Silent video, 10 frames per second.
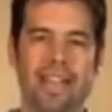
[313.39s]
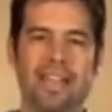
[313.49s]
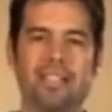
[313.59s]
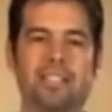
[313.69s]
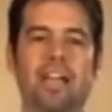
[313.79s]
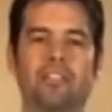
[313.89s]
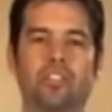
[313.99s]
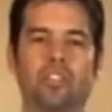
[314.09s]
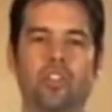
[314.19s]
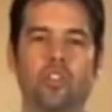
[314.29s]
inside
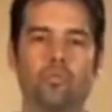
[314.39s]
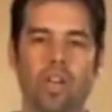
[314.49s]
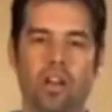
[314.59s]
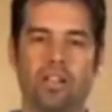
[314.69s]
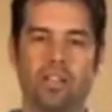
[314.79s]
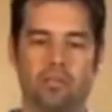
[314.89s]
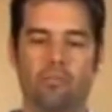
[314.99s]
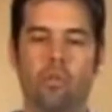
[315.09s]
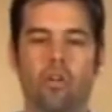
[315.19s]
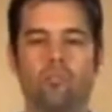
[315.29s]
the tube that are
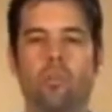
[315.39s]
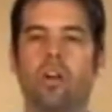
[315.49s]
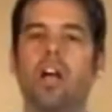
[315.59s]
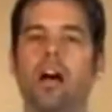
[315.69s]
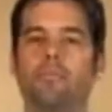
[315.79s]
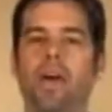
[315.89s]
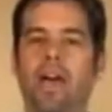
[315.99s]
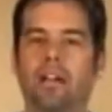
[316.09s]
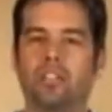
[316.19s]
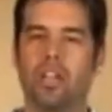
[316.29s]
getting more and more
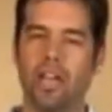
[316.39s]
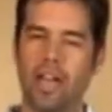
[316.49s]
compact.